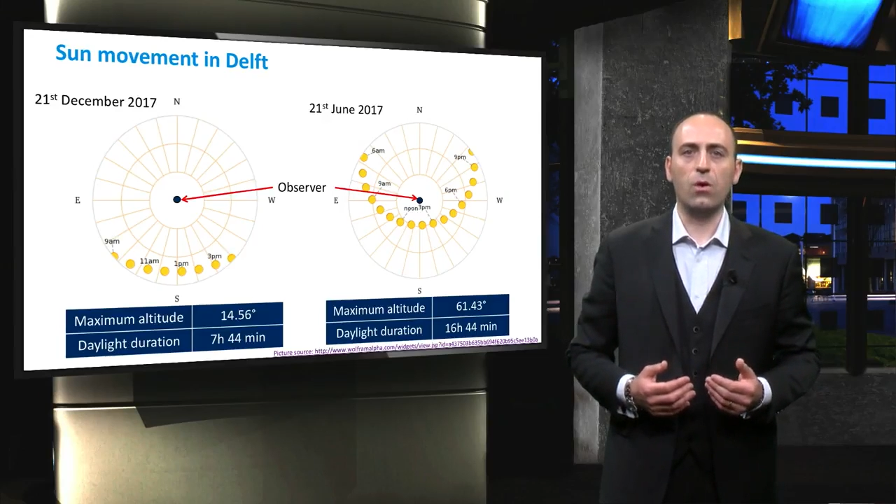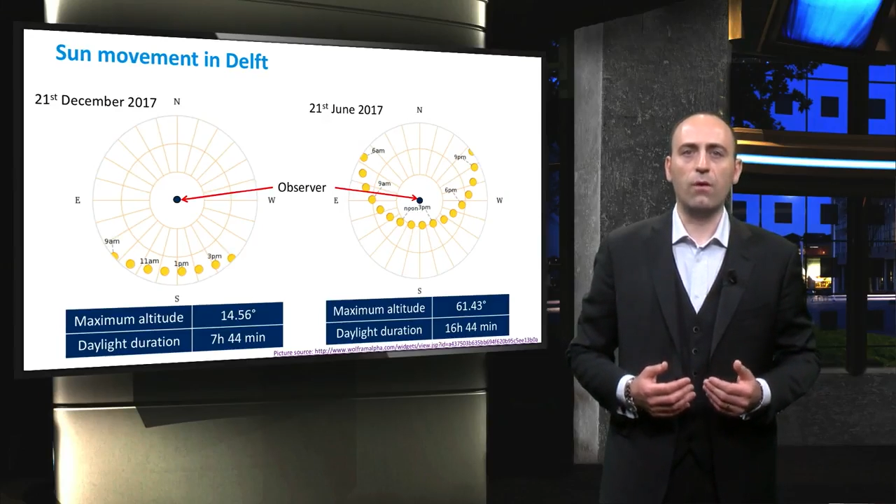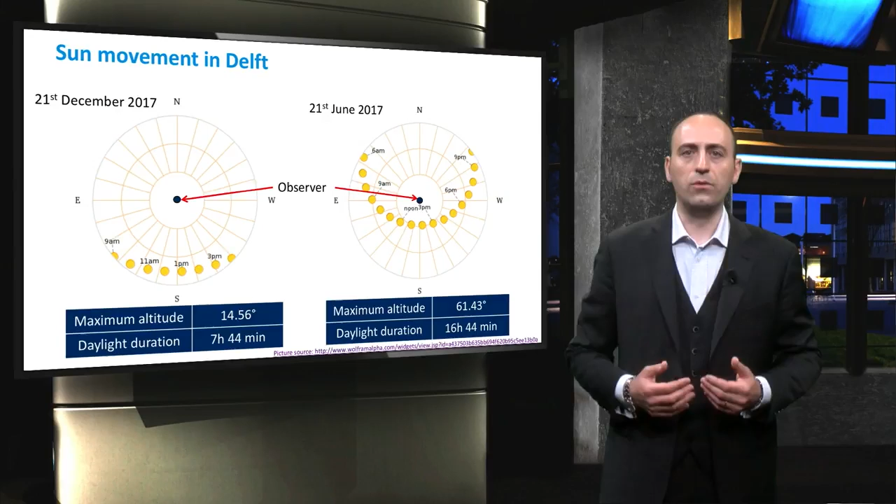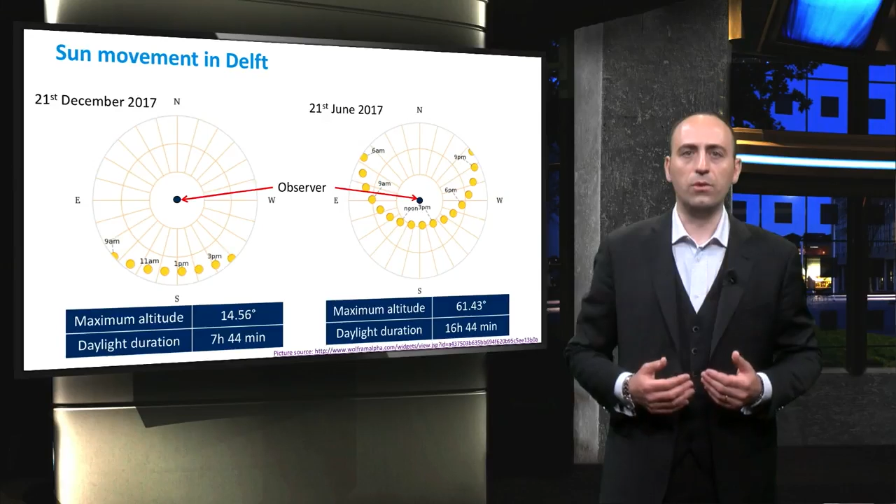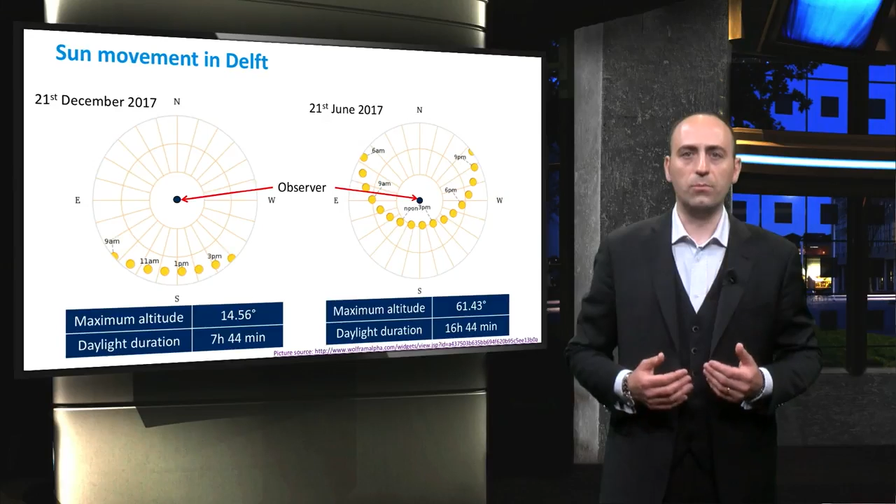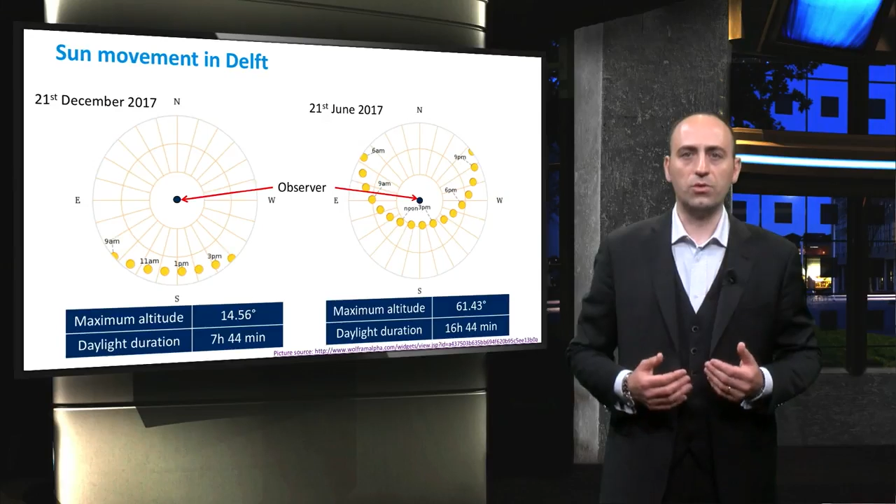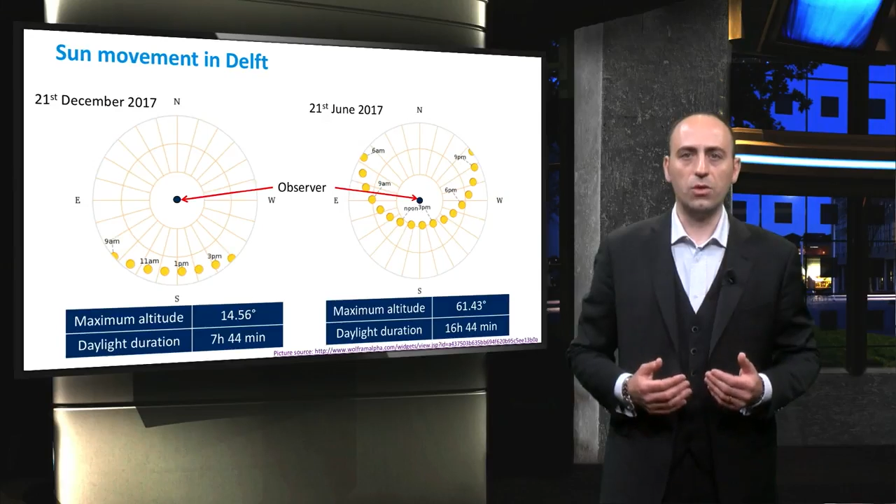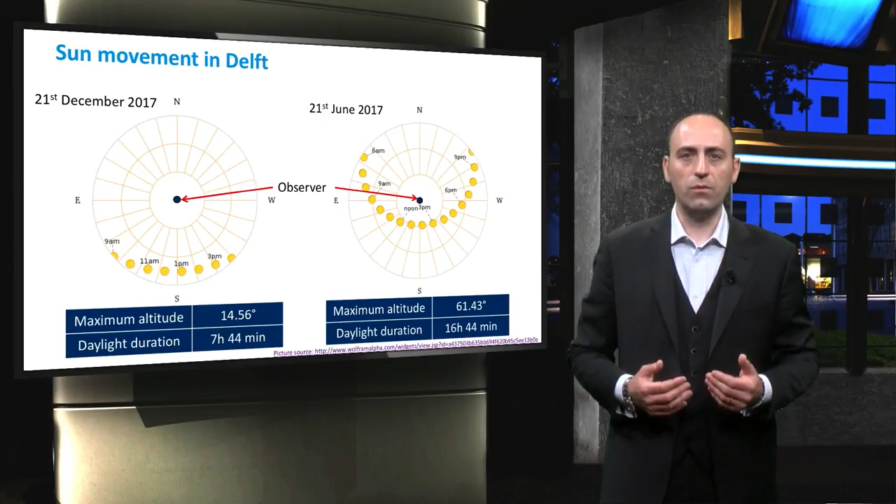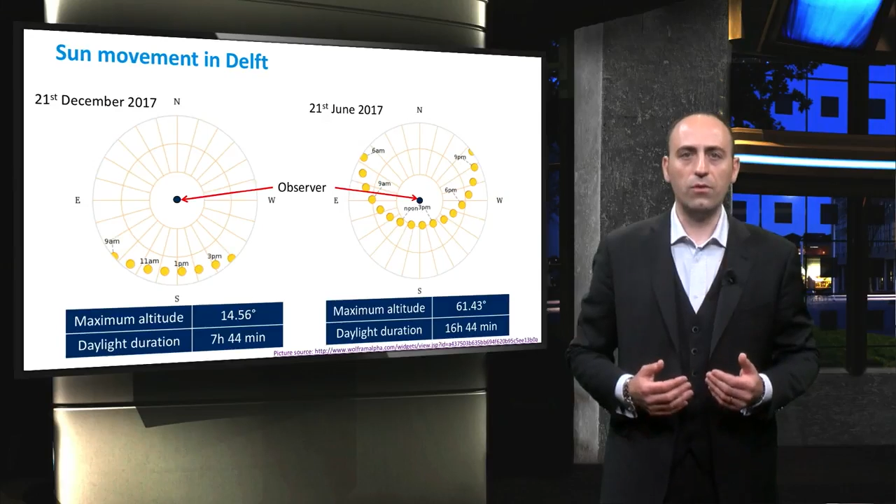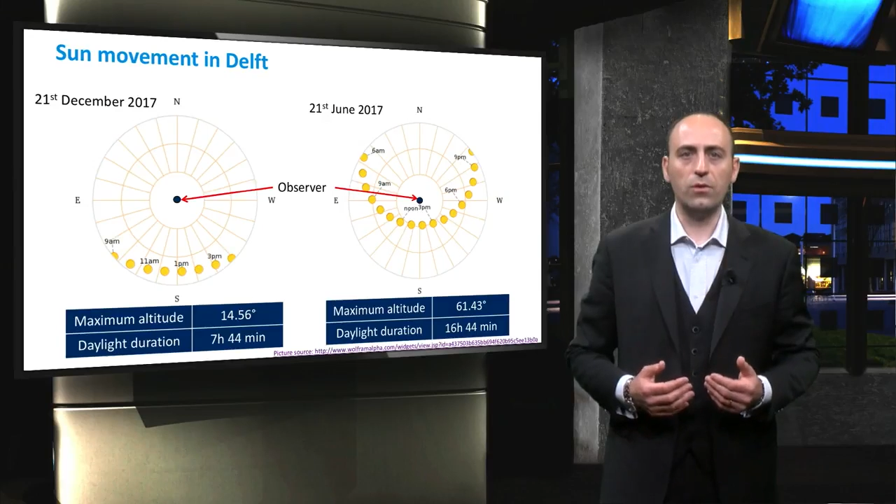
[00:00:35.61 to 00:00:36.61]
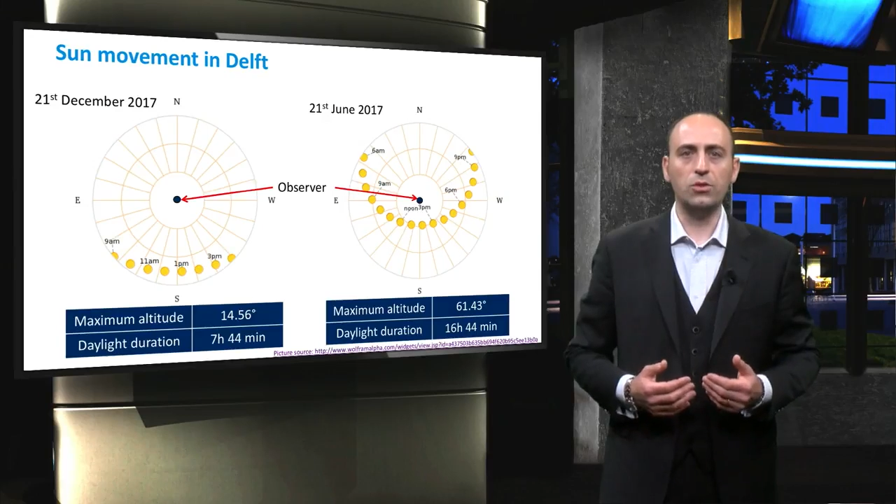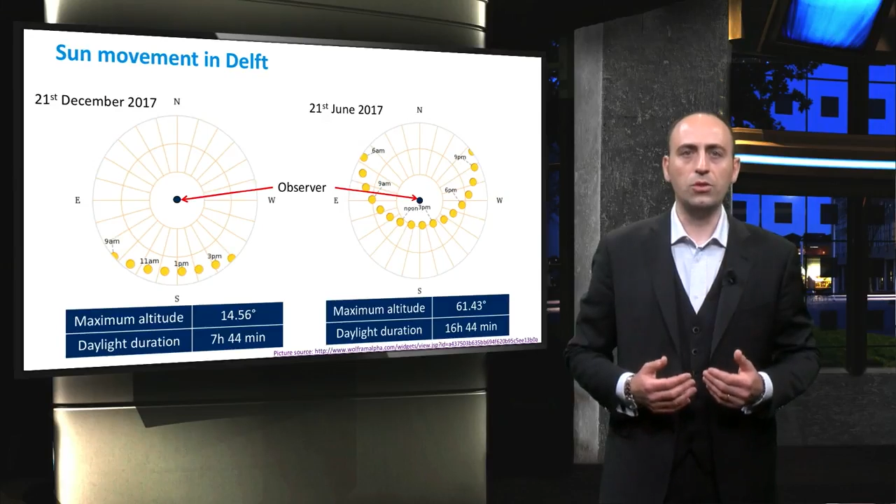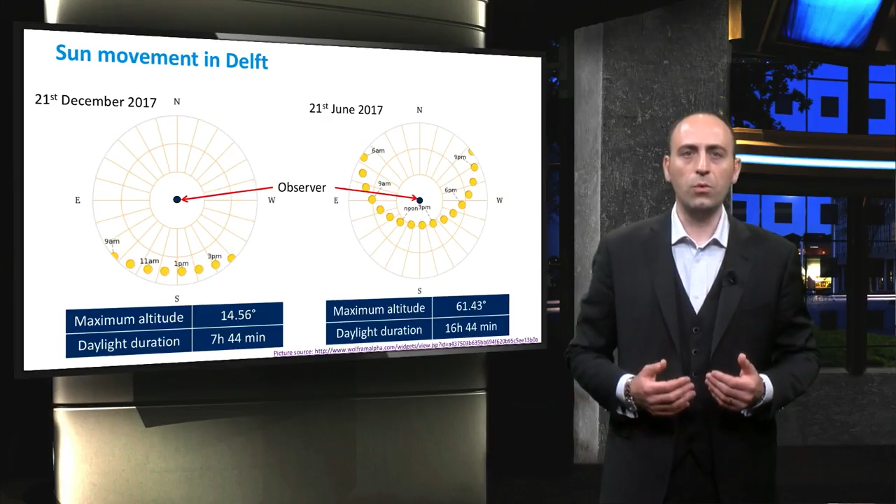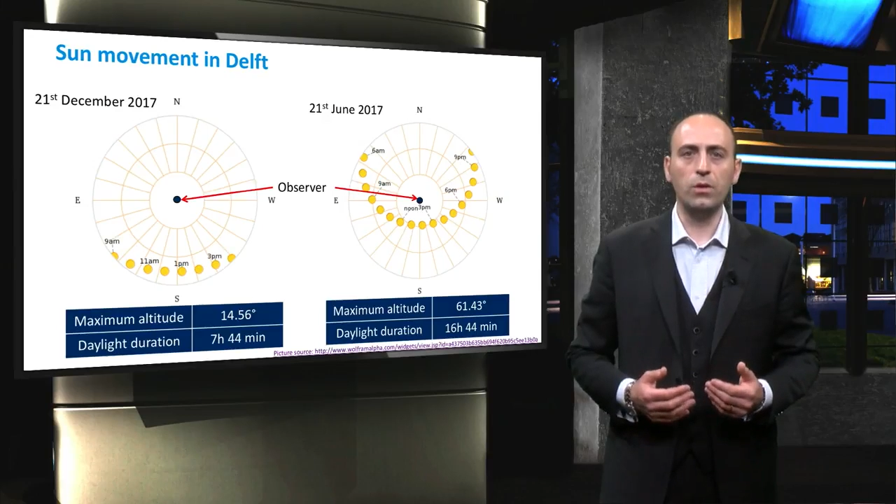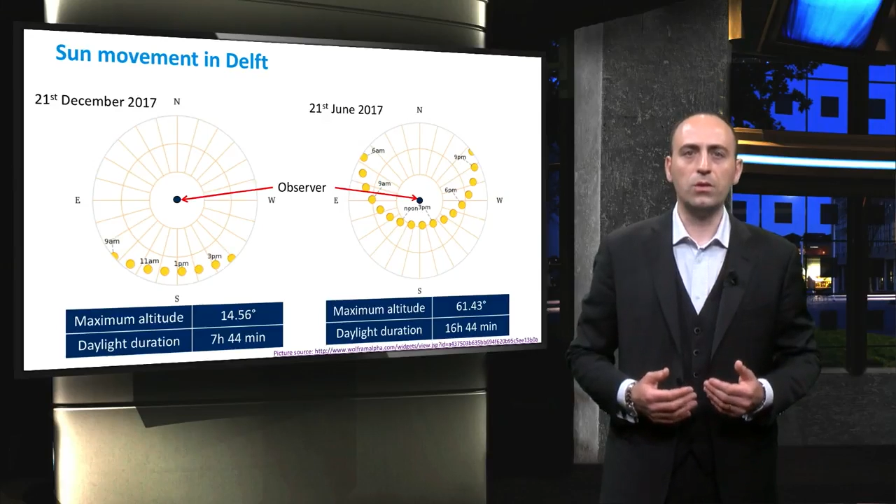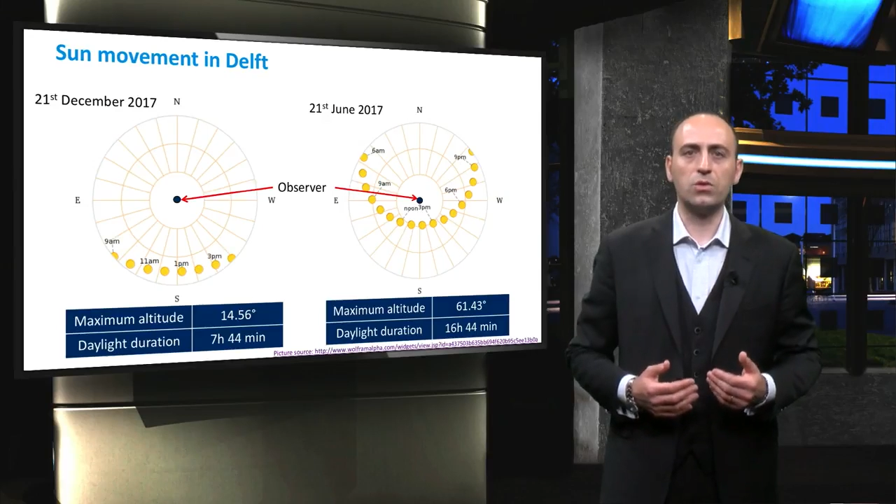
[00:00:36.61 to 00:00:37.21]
of the observer during the